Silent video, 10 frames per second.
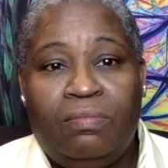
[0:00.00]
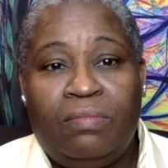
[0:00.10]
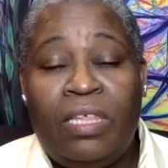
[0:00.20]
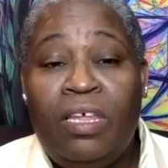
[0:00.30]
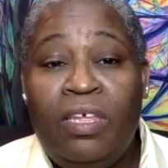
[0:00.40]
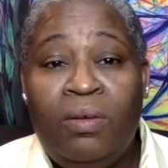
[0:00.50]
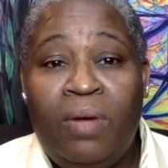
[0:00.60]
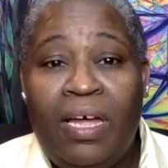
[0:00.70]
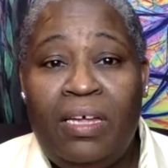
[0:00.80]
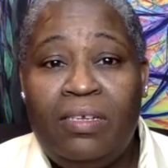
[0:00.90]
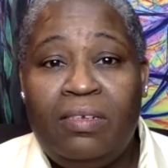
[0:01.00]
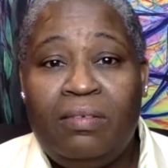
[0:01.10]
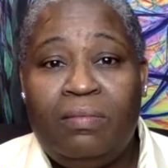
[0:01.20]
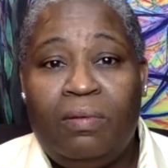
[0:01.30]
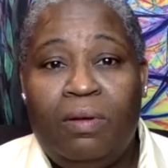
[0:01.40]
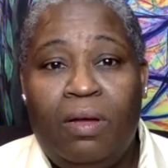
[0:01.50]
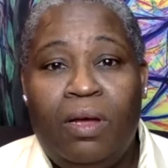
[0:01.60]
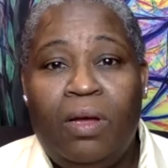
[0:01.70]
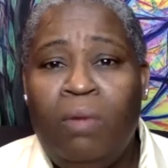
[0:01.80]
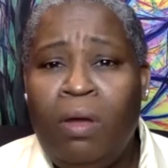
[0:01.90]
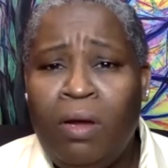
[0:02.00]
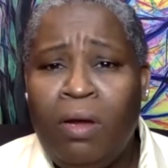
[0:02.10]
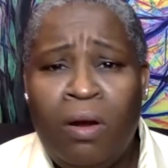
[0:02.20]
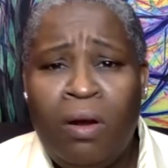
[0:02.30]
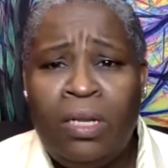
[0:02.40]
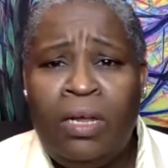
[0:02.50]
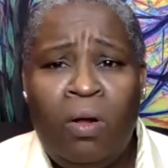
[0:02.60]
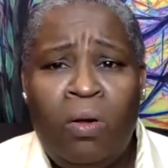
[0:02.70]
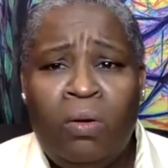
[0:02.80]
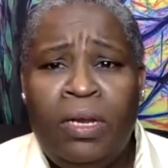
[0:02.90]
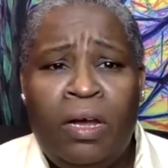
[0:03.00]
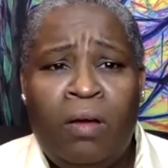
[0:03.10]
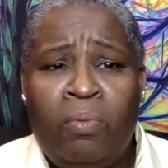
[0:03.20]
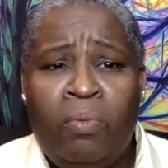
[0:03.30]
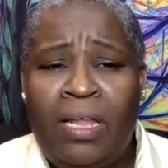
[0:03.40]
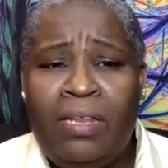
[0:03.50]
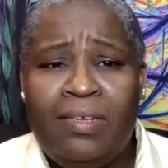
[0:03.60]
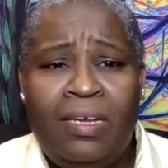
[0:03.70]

In the US, we are currently holding our breaths